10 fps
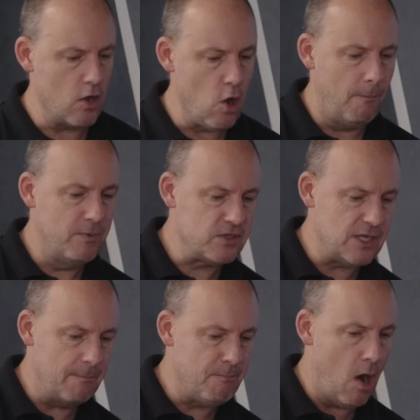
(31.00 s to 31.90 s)
a
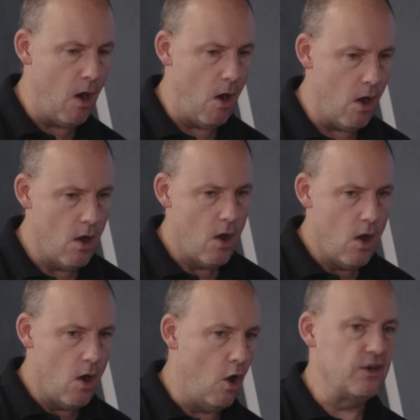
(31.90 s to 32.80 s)
composite part
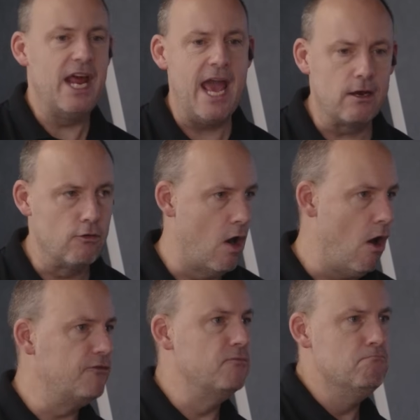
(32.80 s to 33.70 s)
on an
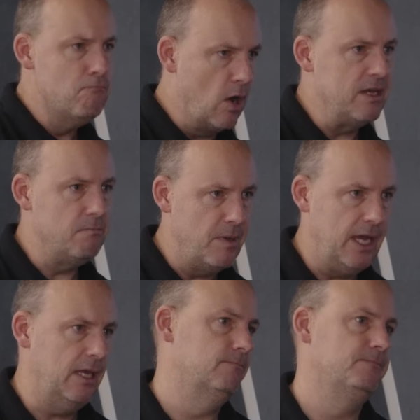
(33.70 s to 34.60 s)
aircraft might be?